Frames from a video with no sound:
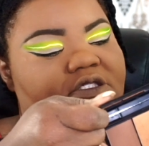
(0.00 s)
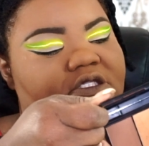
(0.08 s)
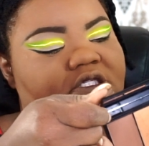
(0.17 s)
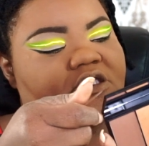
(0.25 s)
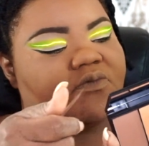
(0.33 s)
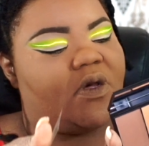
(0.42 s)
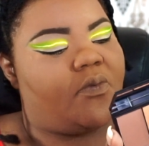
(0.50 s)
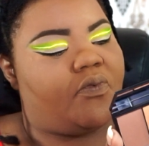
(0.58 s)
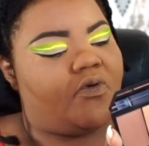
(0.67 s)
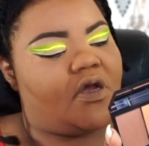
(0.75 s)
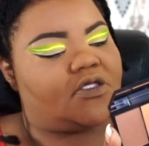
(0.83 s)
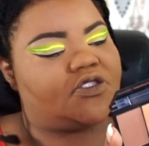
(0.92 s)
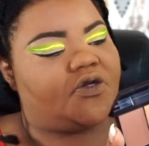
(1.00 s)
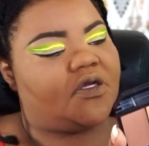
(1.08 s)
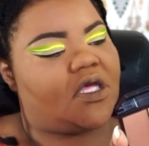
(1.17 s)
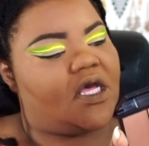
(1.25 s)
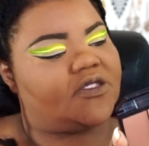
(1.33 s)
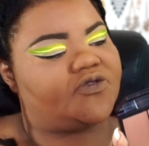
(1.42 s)
This is my bronzer
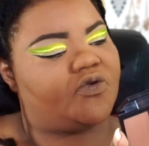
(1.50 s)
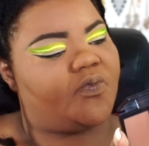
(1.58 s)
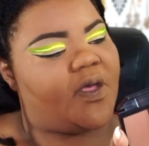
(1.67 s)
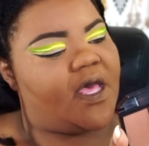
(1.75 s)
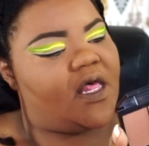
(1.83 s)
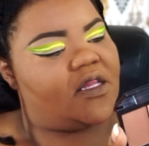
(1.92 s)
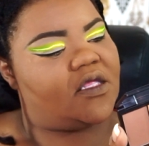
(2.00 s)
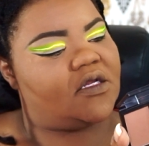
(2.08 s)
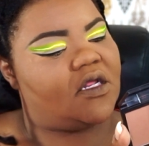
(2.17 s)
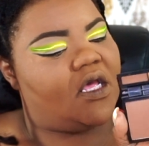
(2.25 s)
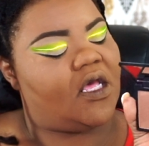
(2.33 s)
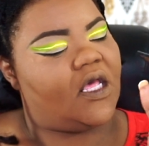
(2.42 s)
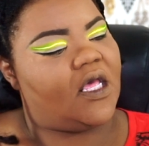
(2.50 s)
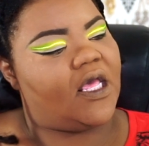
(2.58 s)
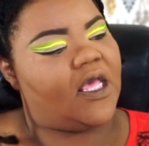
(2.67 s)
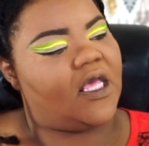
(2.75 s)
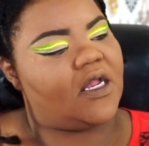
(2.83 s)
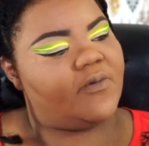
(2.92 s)
and contour palette.
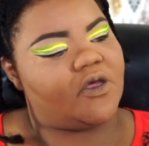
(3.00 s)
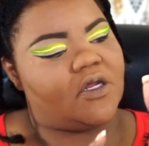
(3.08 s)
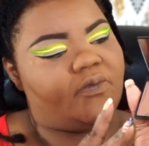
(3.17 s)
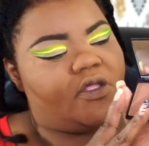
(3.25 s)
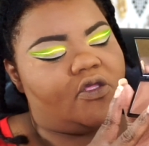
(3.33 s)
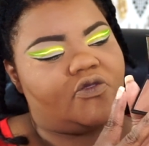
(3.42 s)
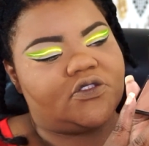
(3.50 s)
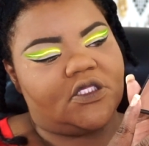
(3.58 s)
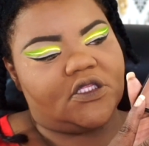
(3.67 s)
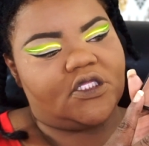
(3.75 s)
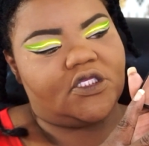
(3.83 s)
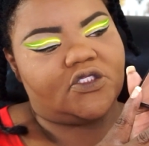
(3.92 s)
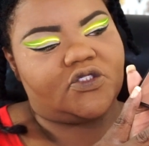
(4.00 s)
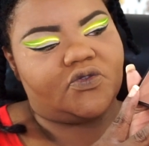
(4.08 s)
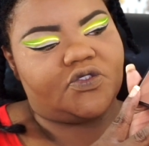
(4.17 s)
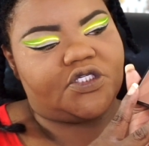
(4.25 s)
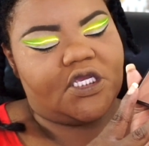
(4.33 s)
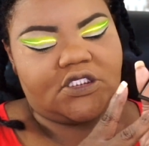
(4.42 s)
And I'm going to be using these two
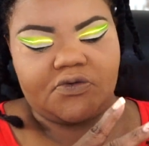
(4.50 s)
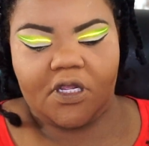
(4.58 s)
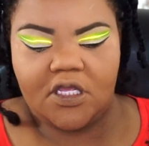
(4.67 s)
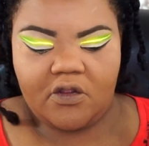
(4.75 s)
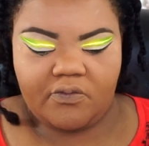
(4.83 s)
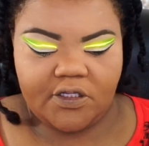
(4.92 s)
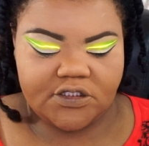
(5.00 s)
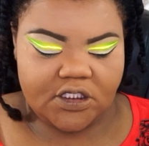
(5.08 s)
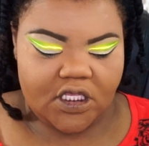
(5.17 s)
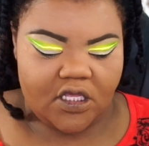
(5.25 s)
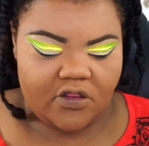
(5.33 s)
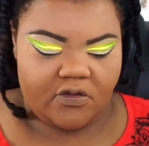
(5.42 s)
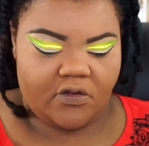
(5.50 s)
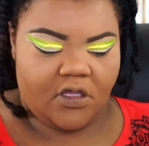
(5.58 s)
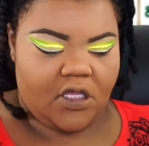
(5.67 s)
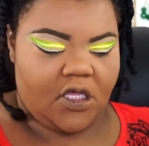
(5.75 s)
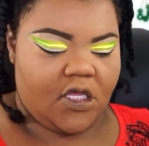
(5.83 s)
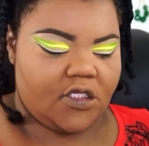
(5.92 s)
shades right here mixed together
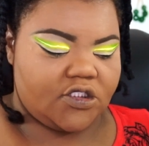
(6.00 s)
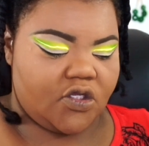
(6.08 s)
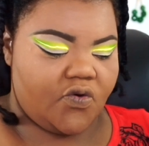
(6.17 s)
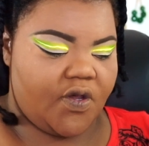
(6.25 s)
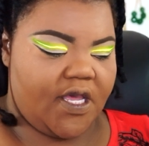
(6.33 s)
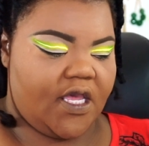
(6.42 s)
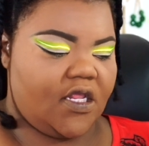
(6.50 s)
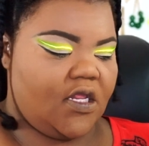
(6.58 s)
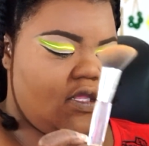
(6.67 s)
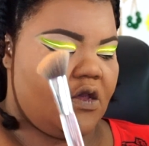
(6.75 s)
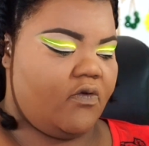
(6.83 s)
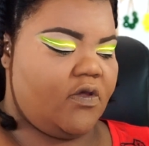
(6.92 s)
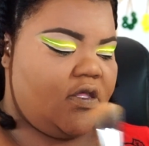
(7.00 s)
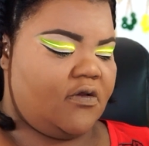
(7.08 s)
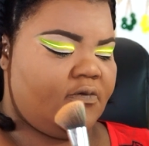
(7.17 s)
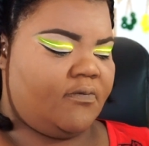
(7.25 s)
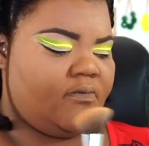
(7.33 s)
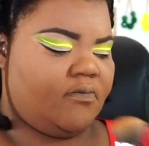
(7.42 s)
to go ahead and go in